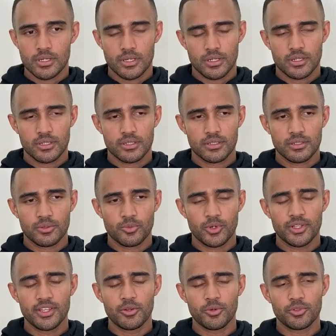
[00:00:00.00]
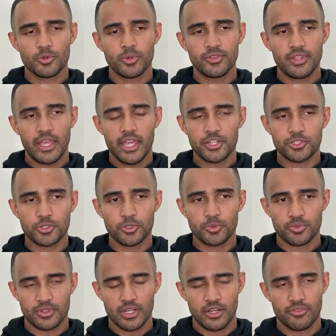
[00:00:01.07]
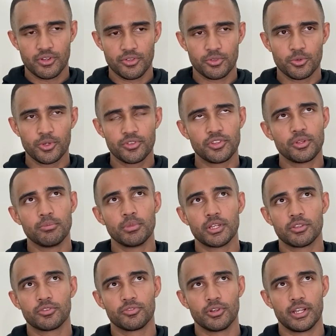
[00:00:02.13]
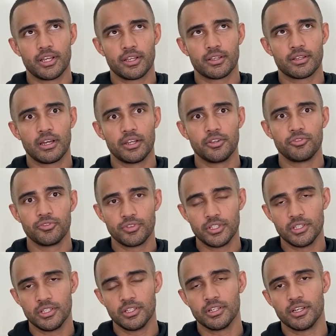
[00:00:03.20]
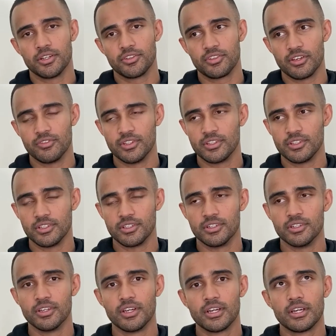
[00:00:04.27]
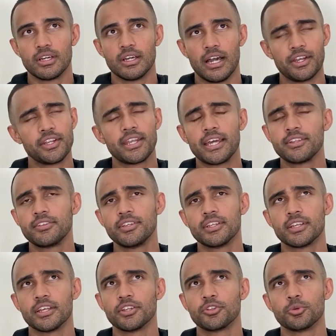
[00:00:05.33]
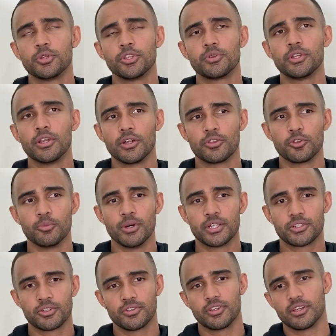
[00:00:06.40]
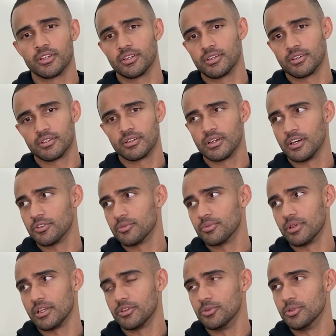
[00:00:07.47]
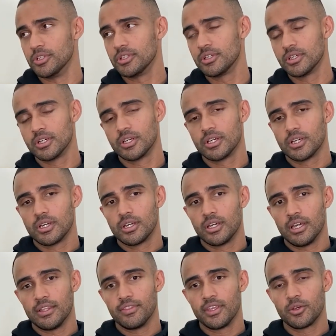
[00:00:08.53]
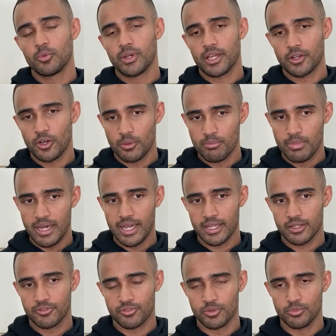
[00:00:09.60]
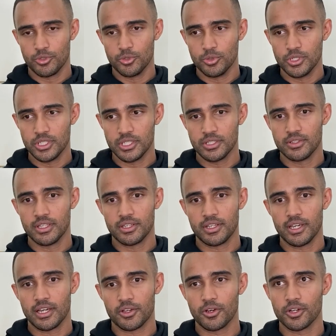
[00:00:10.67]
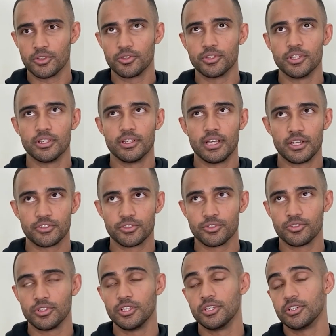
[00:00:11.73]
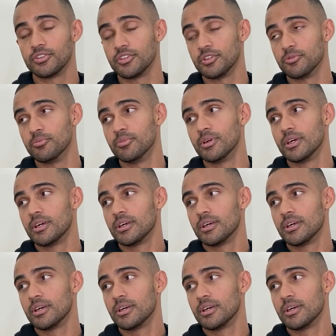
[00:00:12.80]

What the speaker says: Well, there was always age group stuff. I was always in the mix for like under 15, under 17, under 19 and under 23, not so much because I was at uni. And then when I got back from uni, then yeah, I got into the national senior team